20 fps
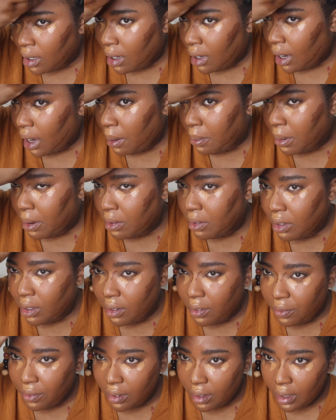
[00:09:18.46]
I
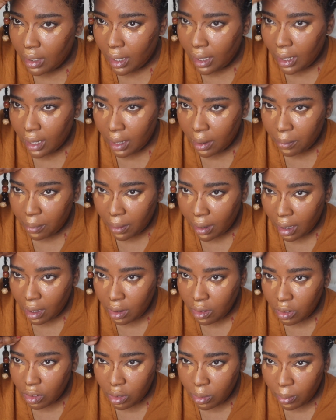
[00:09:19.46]
personally feel like when I
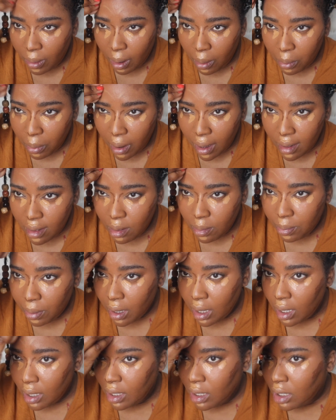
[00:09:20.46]
use my wet
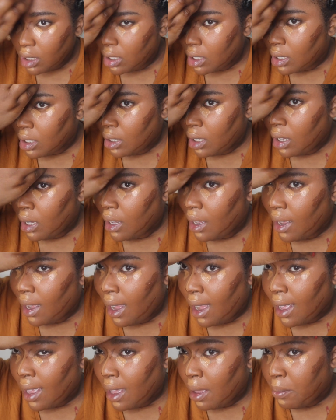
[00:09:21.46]
sponge,
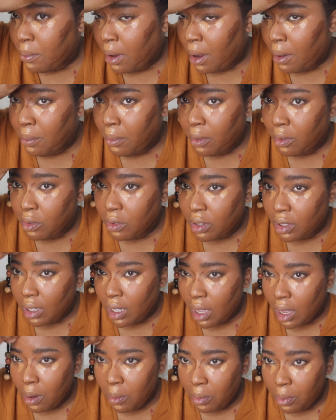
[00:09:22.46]
I get my most
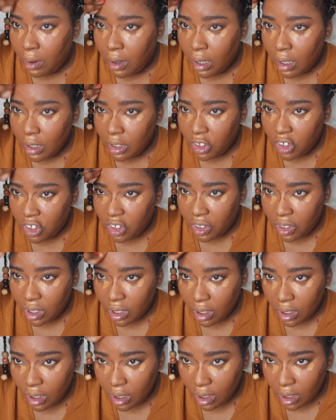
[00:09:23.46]
airbrushed
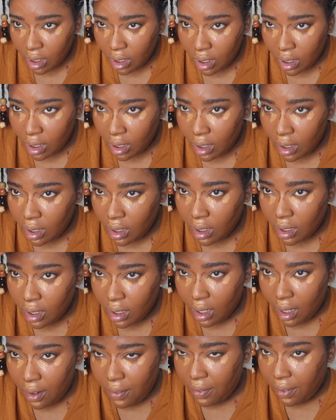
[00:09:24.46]

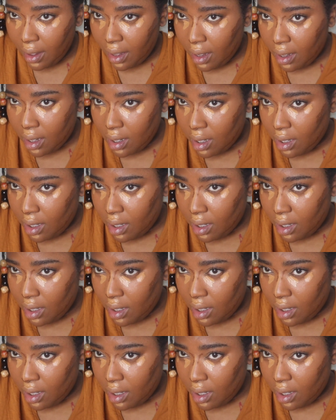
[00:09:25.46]
effect.